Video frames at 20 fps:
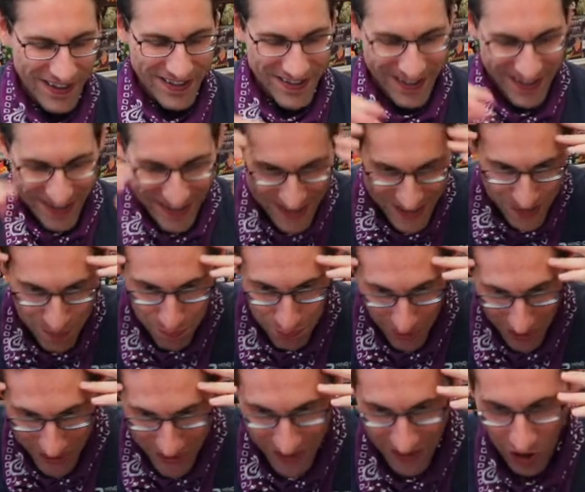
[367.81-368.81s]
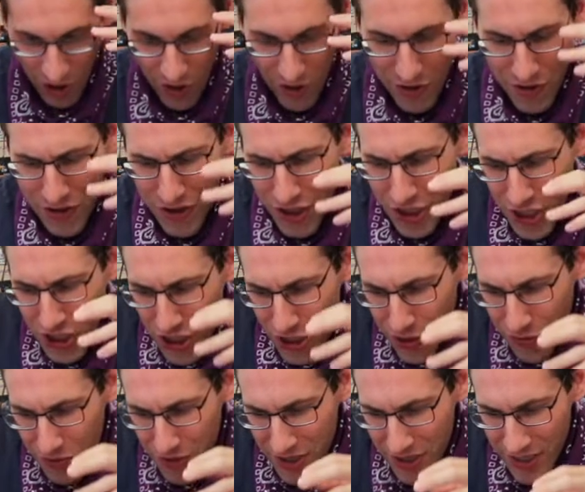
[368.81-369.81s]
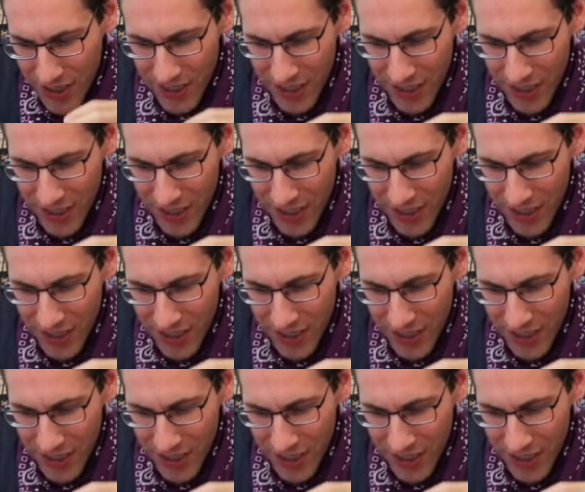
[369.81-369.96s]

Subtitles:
the cute